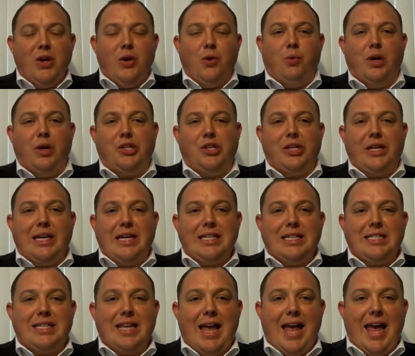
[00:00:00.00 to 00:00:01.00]
which
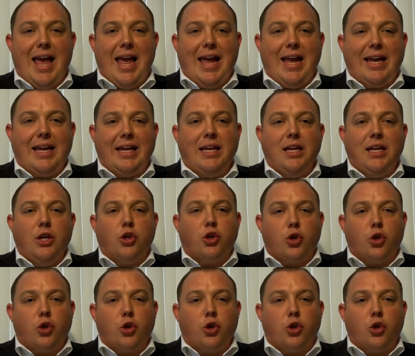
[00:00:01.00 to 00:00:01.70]
is a